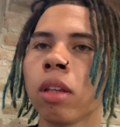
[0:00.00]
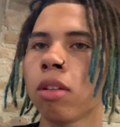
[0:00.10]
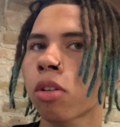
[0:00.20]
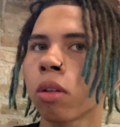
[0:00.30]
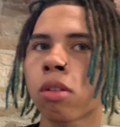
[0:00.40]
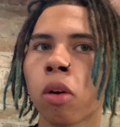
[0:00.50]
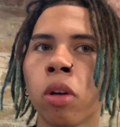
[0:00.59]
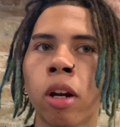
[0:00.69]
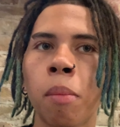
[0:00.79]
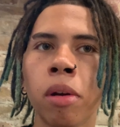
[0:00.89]
It's called Sakura
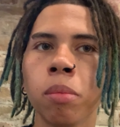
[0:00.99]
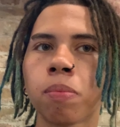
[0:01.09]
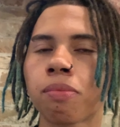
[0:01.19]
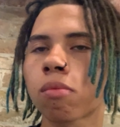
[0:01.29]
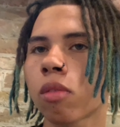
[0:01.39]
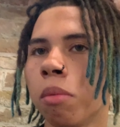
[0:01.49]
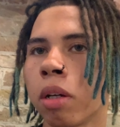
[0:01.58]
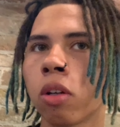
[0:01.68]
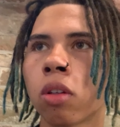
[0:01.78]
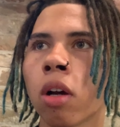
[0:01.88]
Ramen. You can bring
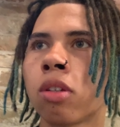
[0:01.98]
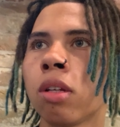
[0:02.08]
your dogs